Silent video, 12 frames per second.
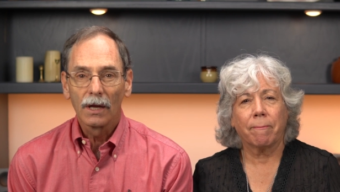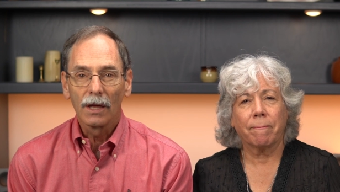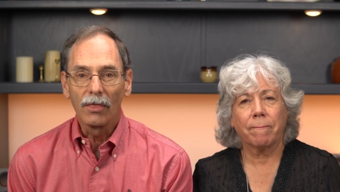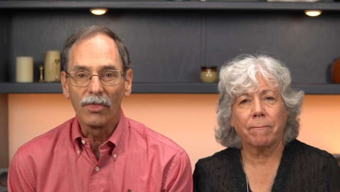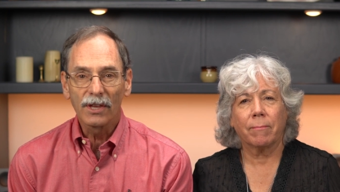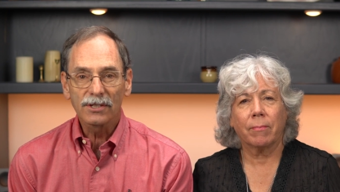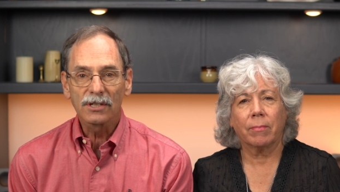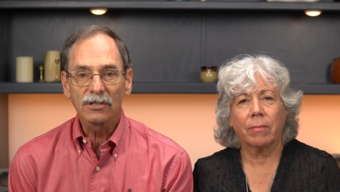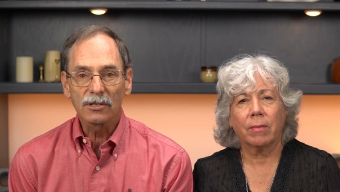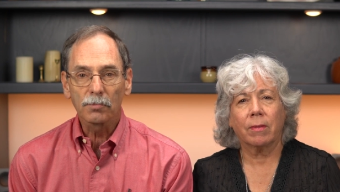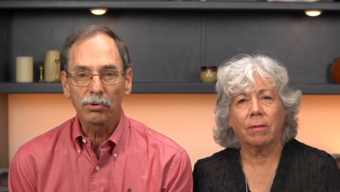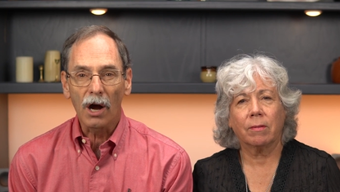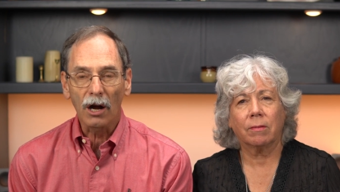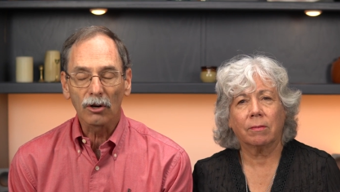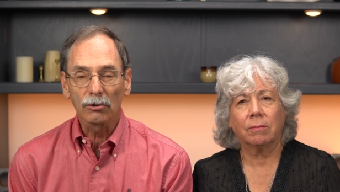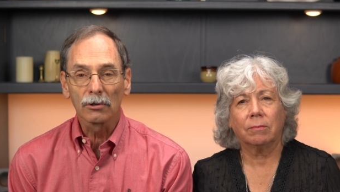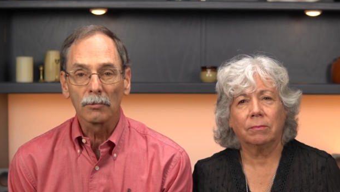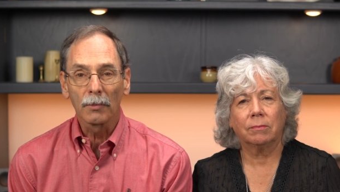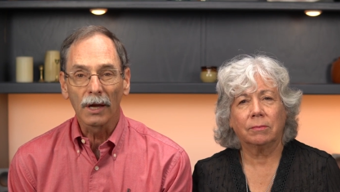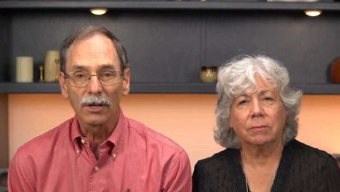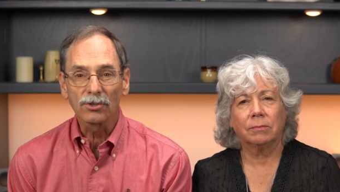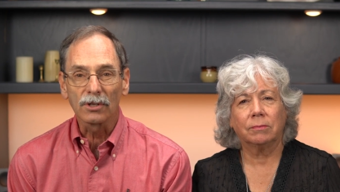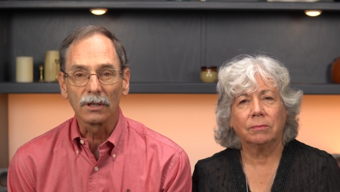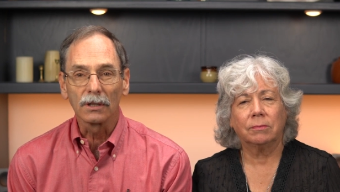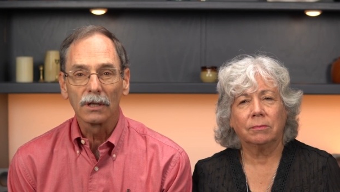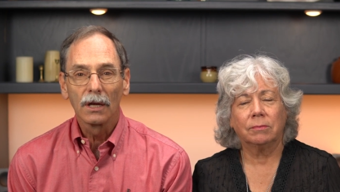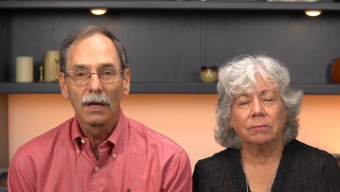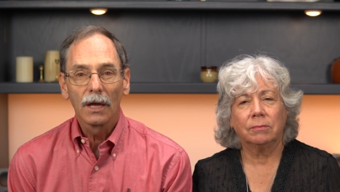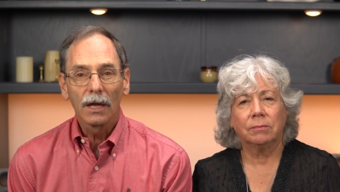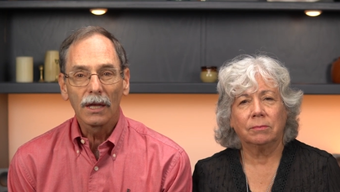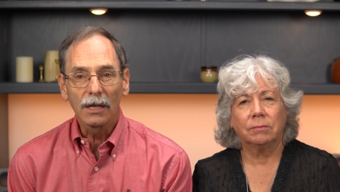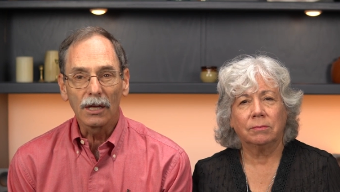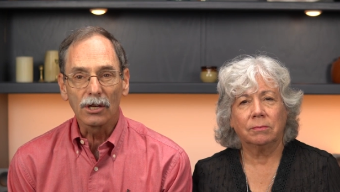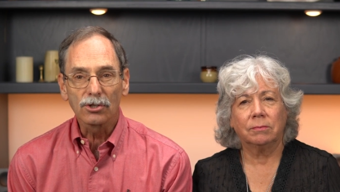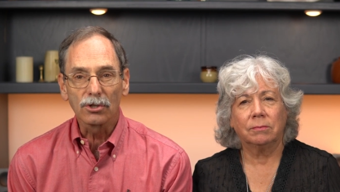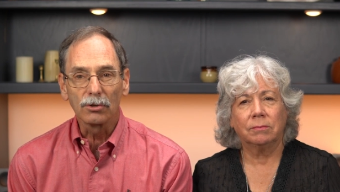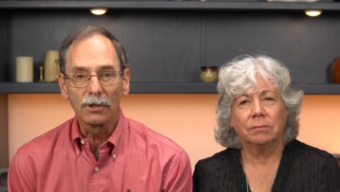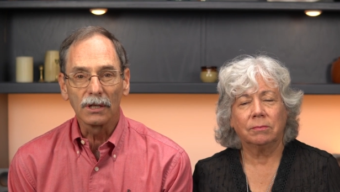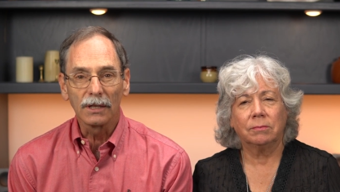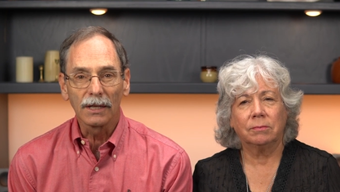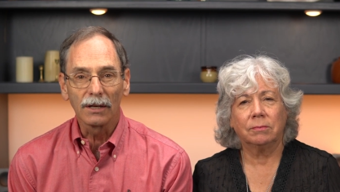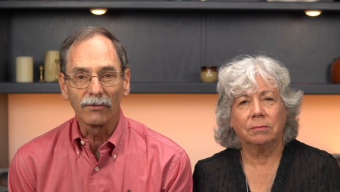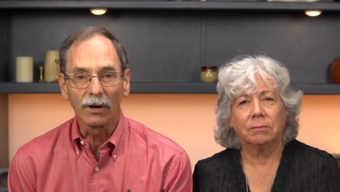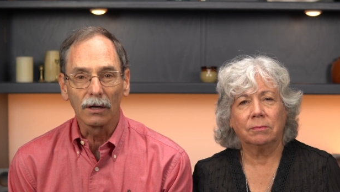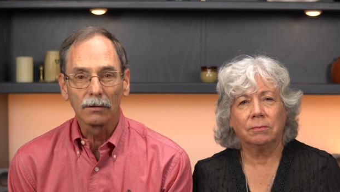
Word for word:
Speaker 1: This is the proclamation he issued in Nineveh.